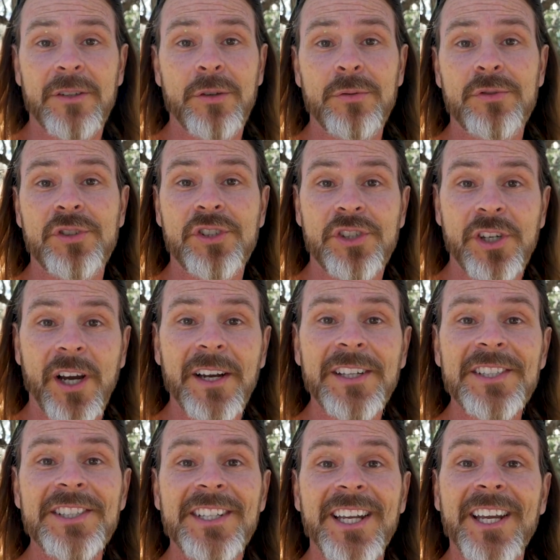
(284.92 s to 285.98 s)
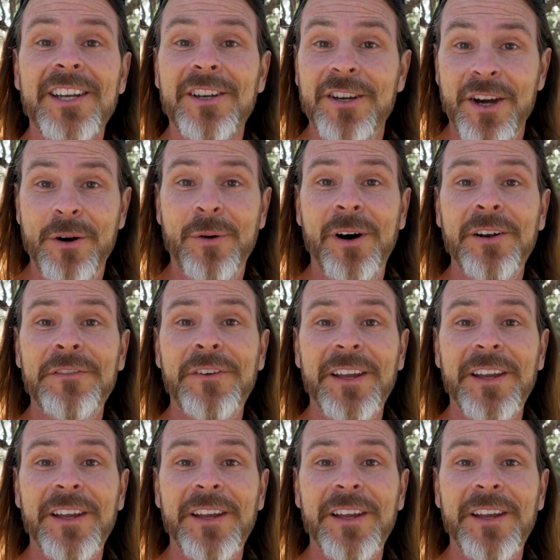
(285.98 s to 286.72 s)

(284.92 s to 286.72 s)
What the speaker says: you just go on